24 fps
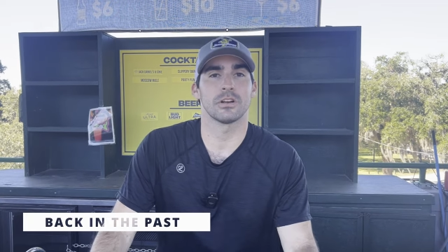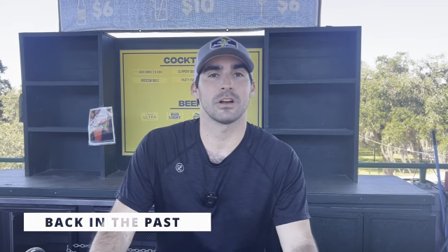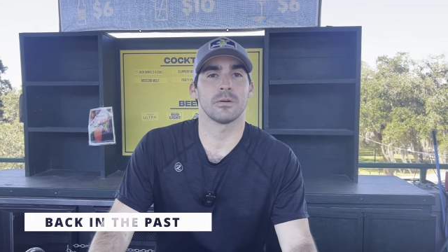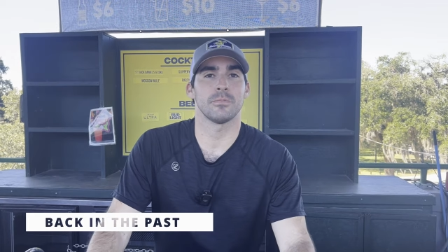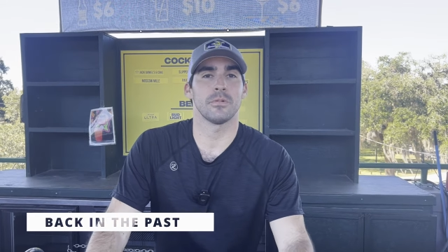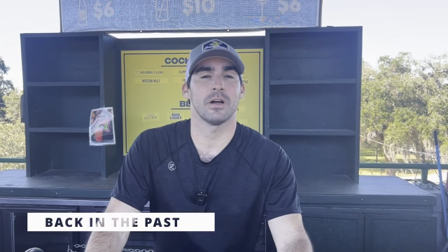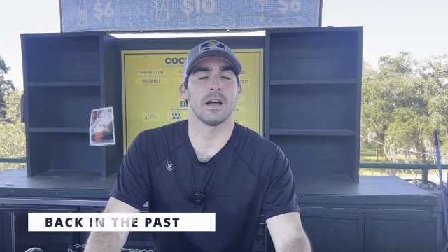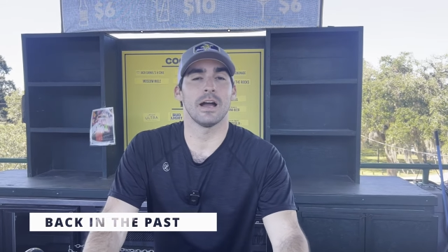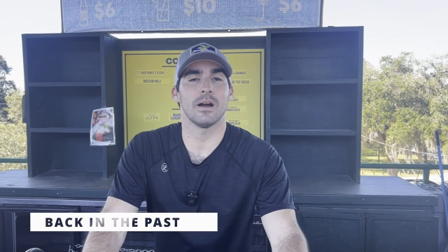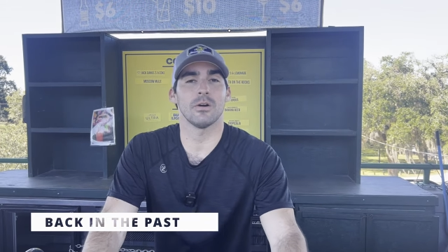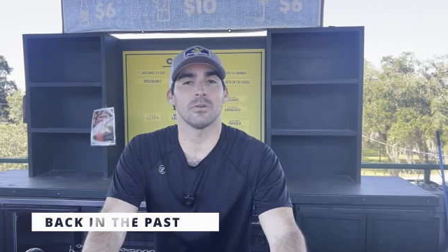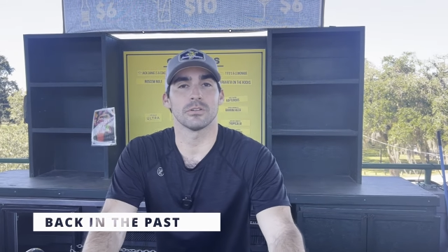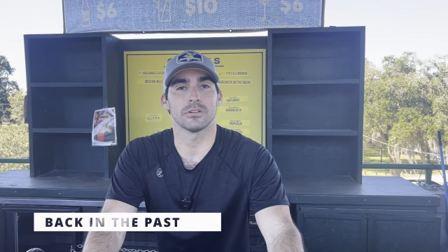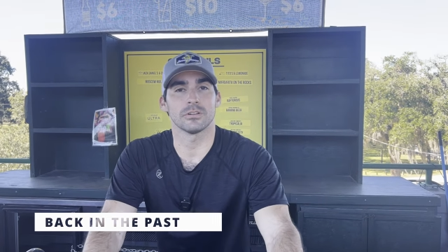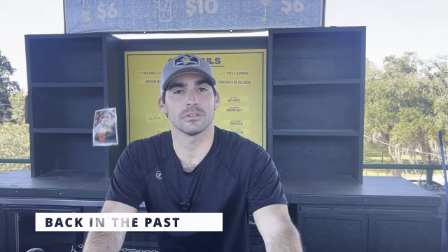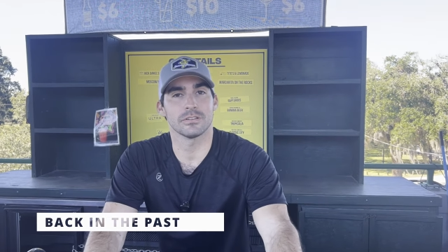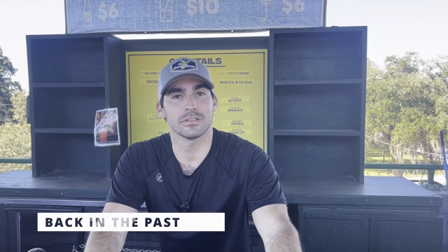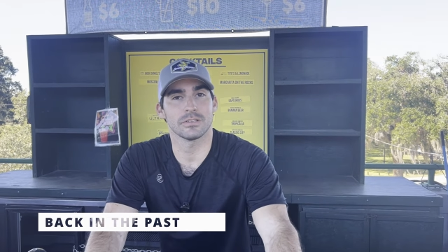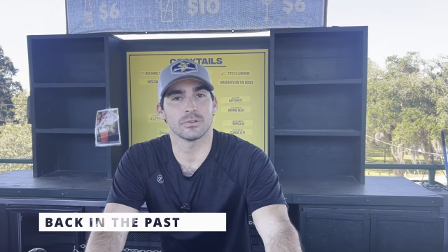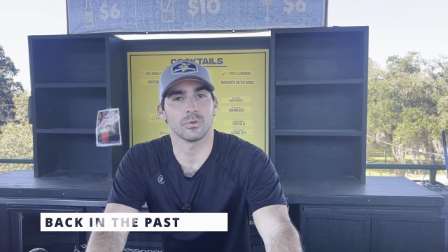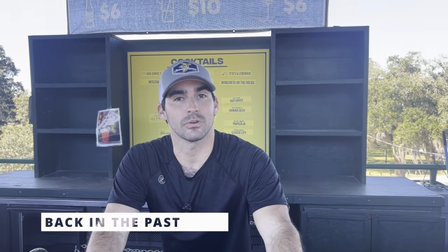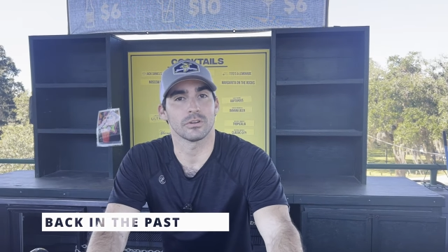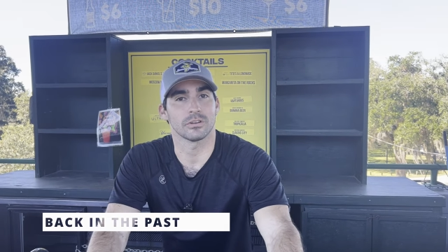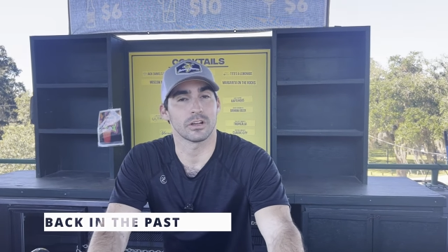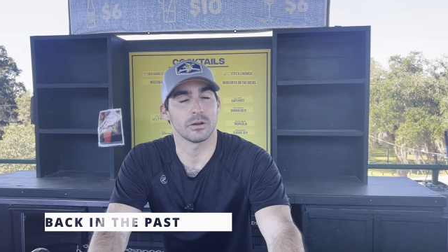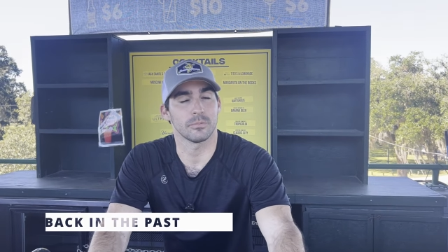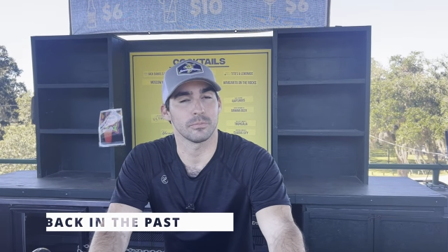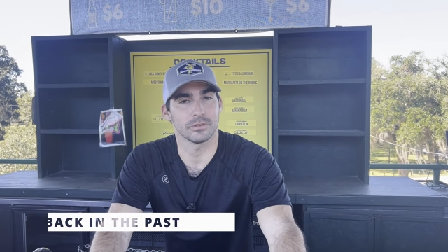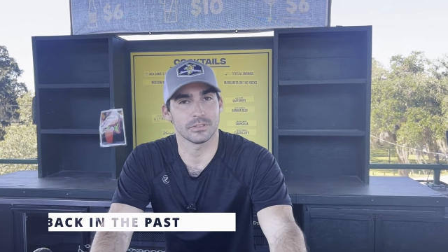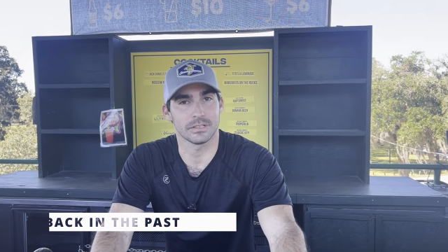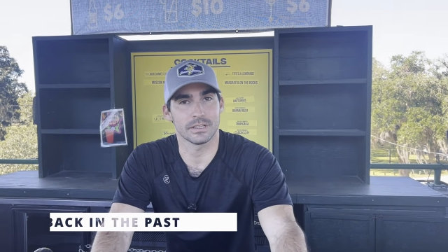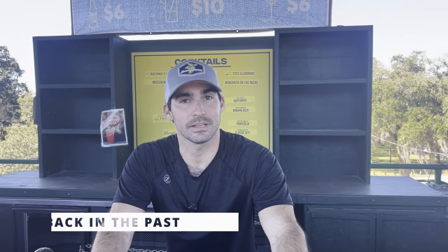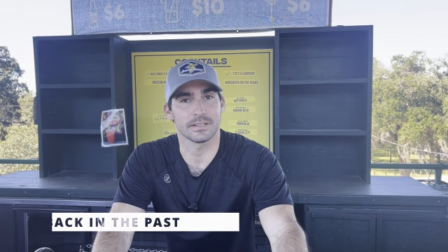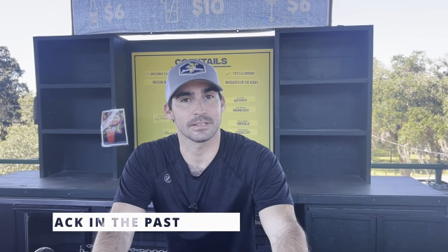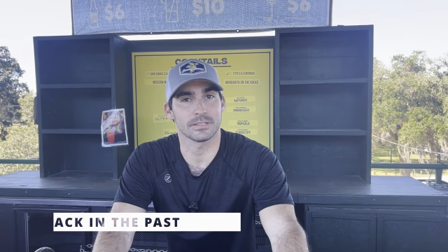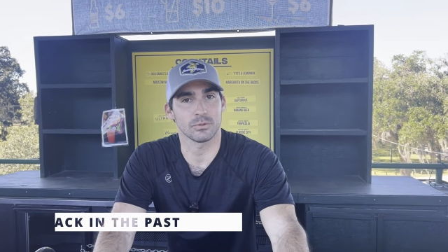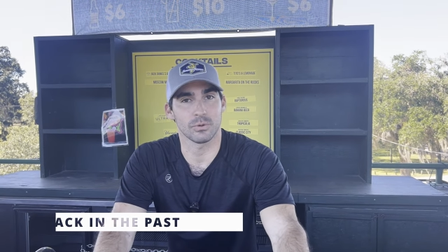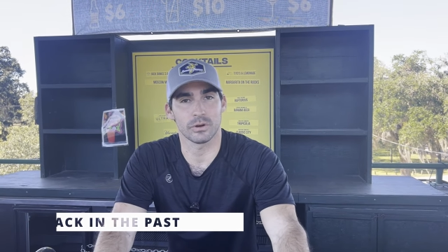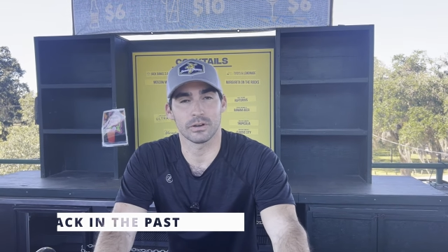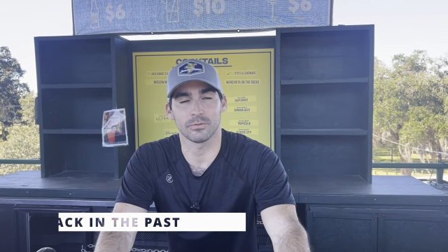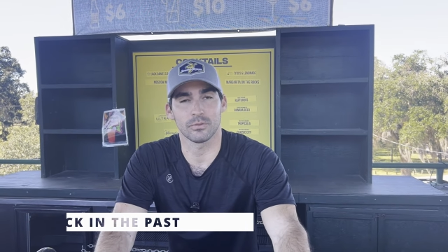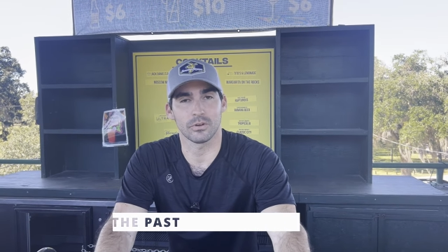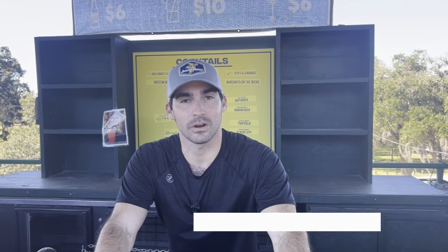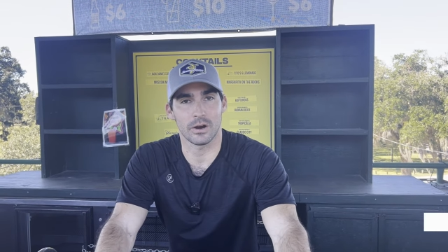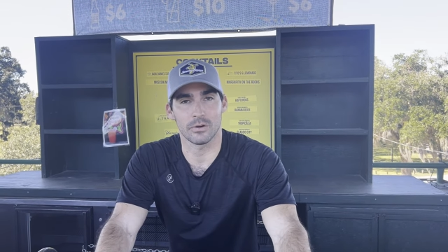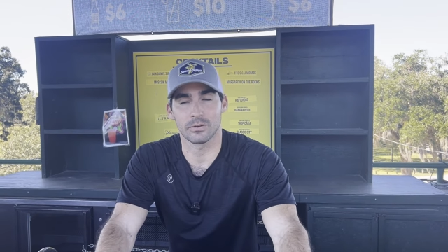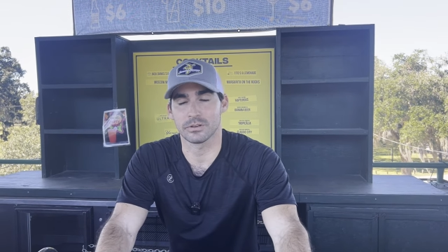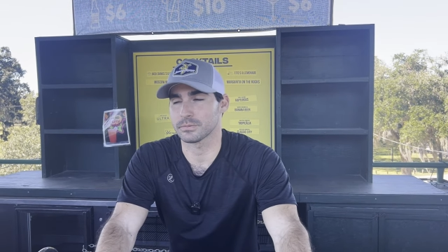a couple hours or a couple days,
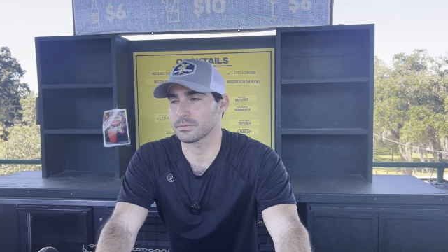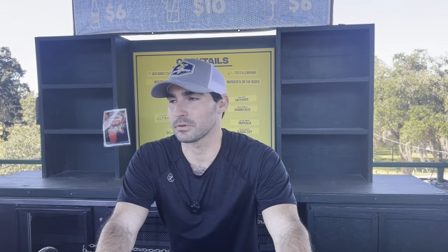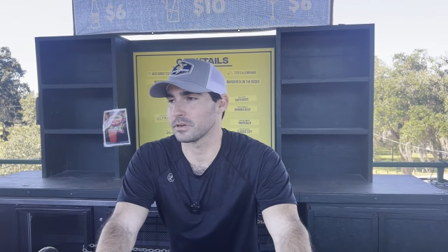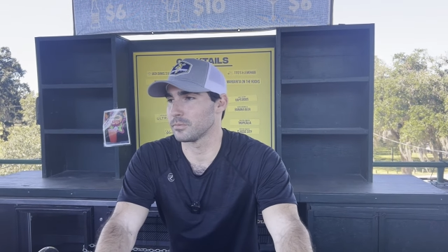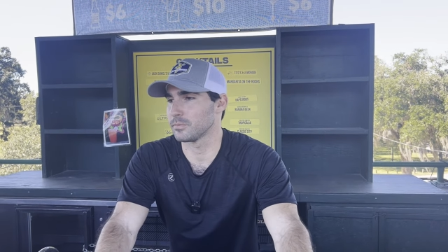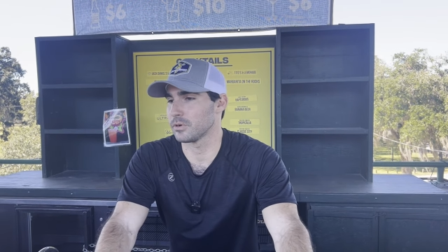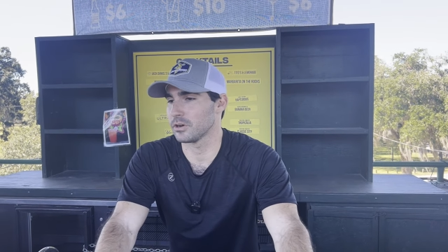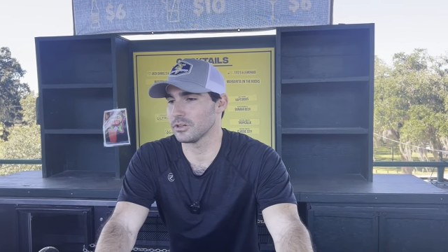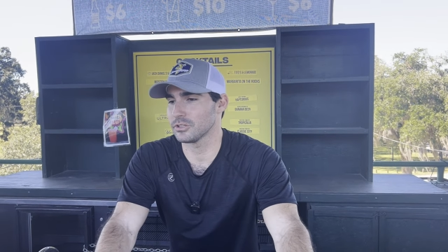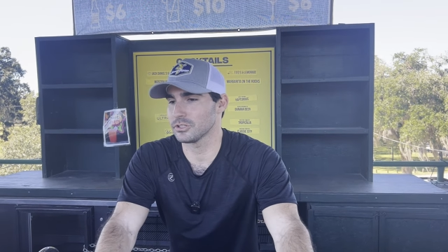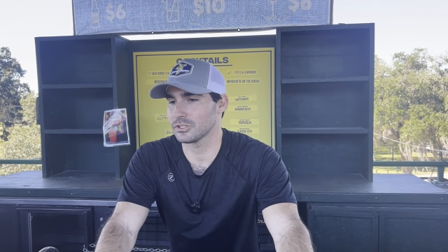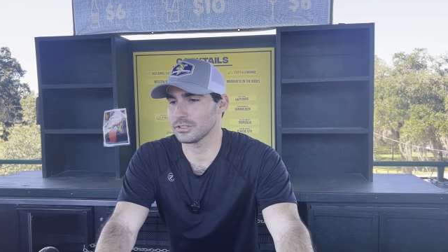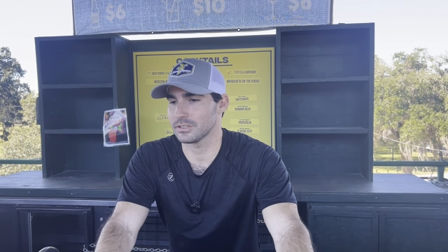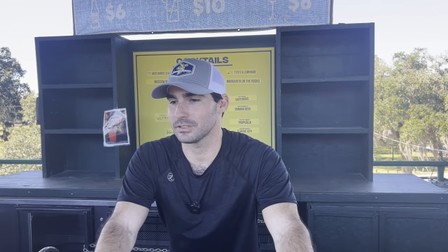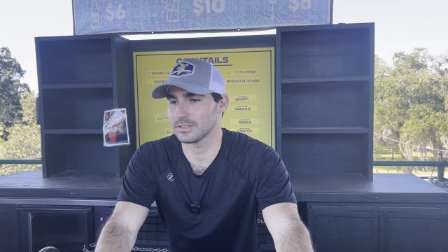24 hours pretty much,